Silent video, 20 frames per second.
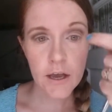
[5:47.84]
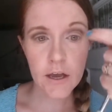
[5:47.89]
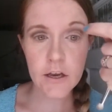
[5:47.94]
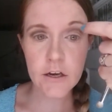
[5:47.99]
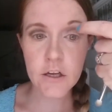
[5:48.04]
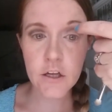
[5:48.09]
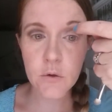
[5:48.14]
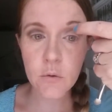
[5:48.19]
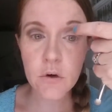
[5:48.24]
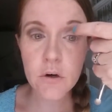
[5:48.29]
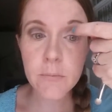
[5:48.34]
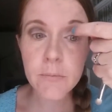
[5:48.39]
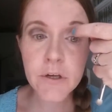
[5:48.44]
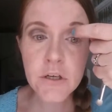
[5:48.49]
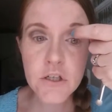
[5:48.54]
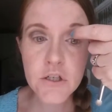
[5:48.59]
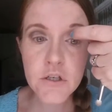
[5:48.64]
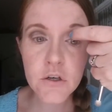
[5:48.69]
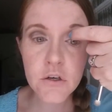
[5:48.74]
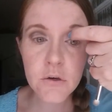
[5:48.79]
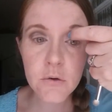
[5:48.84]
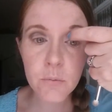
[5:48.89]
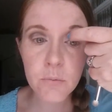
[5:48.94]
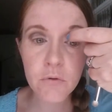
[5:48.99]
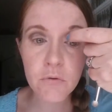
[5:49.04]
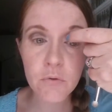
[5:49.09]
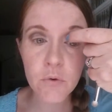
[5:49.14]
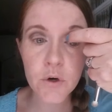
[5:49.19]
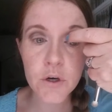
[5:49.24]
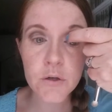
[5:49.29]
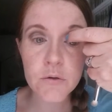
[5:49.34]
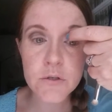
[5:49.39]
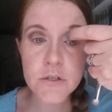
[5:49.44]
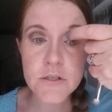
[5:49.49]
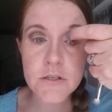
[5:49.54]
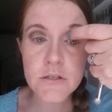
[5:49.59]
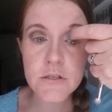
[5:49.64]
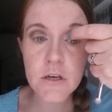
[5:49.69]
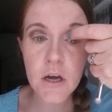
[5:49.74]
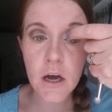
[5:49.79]
and you want to make sure before you
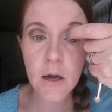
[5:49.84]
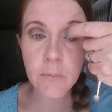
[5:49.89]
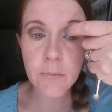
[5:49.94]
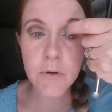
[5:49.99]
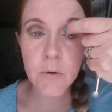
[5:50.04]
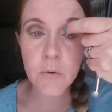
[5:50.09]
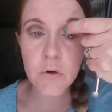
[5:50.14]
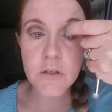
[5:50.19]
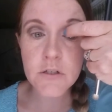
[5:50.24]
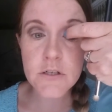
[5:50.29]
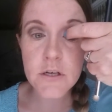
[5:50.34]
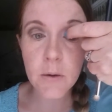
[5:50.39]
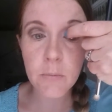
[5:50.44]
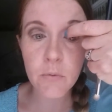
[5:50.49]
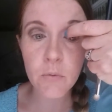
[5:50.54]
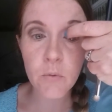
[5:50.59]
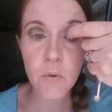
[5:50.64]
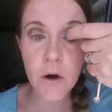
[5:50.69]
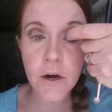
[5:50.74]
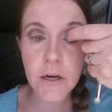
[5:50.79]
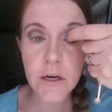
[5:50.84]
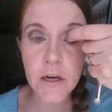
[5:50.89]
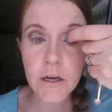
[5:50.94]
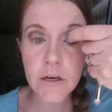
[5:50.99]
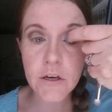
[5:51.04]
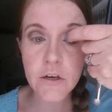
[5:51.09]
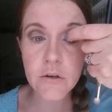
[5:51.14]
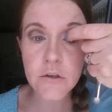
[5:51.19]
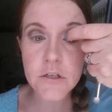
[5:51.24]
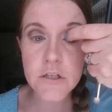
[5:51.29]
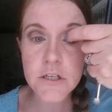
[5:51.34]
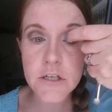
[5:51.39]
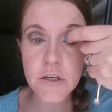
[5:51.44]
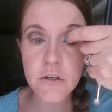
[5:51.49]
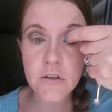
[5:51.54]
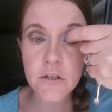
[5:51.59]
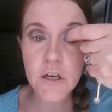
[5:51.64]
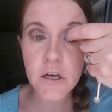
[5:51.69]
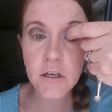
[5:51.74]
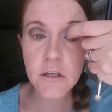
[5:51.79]
stop, you want to stop right at your
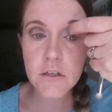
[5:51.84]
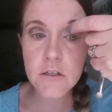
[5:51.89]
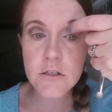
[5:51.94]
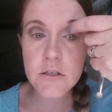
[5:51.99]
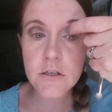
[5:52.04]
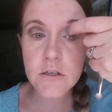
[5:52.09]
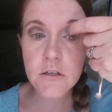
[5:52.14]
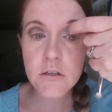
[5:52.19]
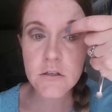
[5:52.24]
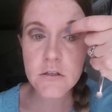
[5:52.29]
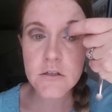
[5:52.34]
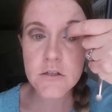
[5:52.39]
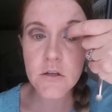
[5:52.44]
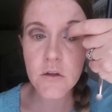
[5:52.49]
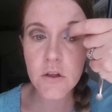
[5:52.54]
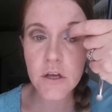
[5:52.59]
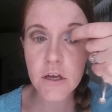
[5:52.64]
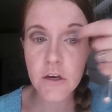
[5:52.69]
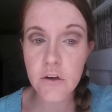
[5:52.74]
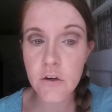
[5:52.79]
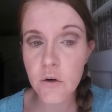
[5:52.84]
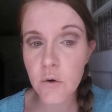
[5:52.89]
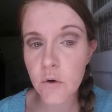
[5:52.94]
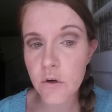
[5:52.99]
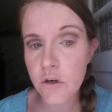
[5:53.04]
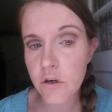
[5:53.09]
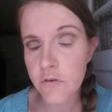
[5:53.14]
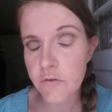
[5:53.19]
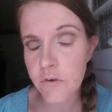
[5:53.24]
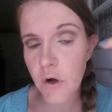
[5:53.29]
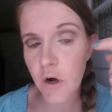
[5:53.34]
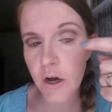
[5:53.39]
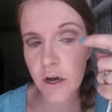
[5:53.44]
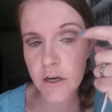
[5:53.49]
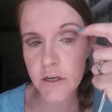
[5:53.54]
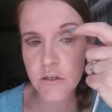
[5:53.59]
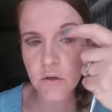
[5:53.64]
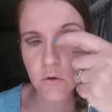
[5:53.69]
tear duct, so the inner corner of your eye.